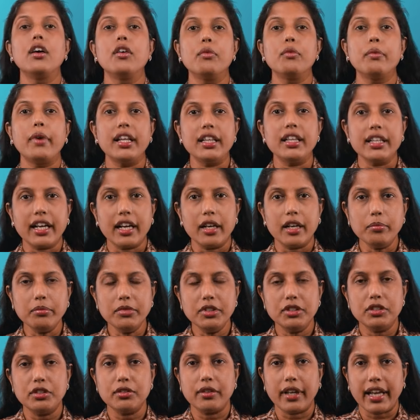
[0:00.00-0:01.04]
Welcome
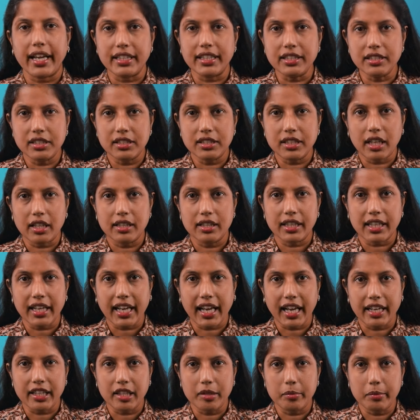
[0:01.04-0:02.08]
to SChand
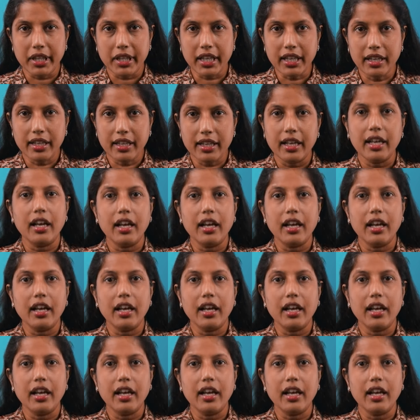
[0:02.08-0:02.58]
Academy.